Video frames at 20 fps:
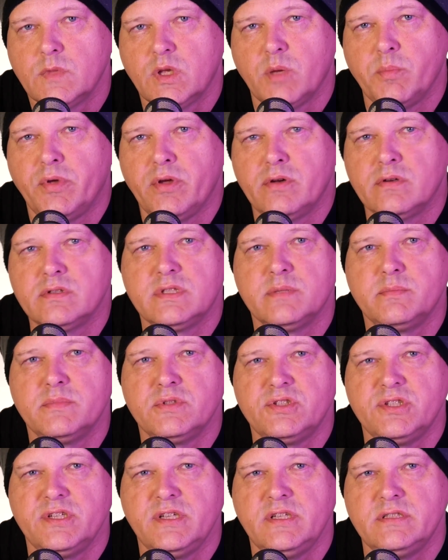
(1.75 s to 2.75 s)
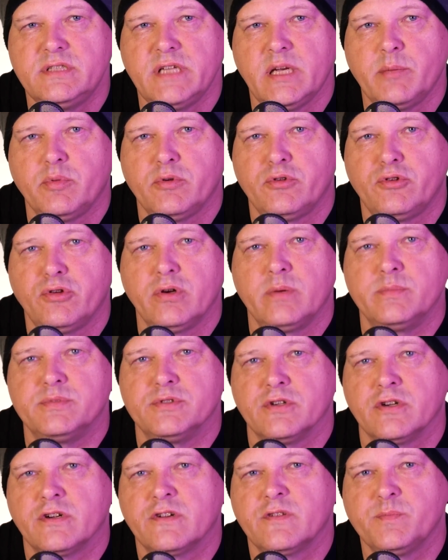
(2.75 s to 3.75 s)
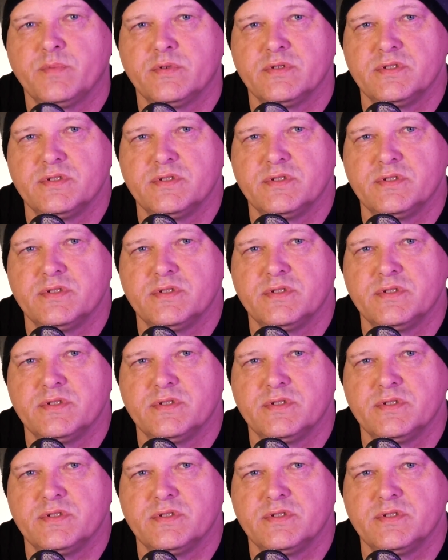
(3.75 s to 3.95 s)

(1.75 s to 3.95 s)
Computers and machines able to observe,